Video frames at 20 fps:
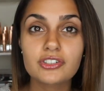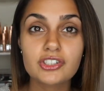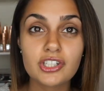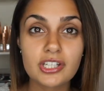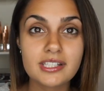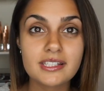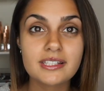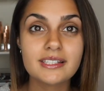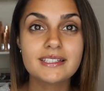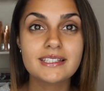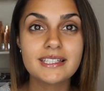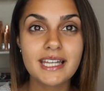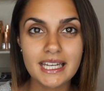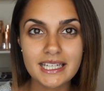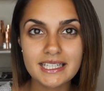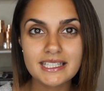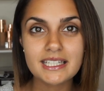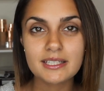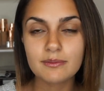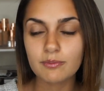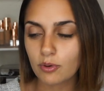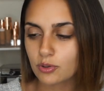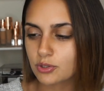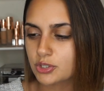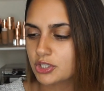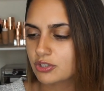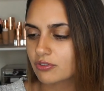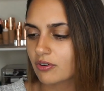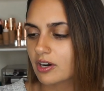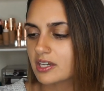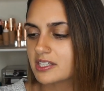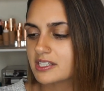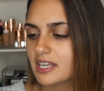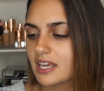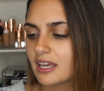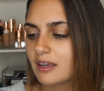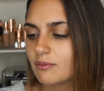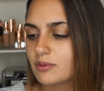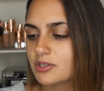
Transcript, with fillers: just the tinted moisturiser,